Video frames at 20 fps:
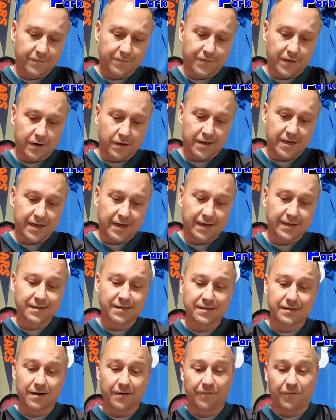Philly
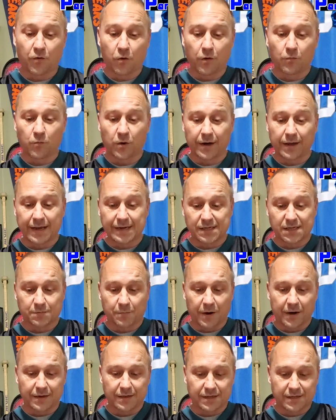is 4-1 against
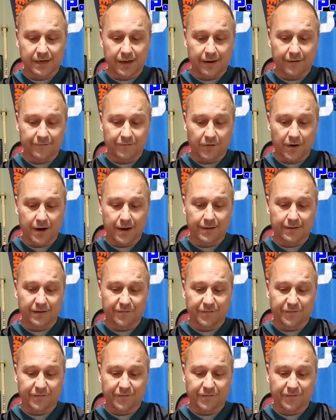spread in San Fran.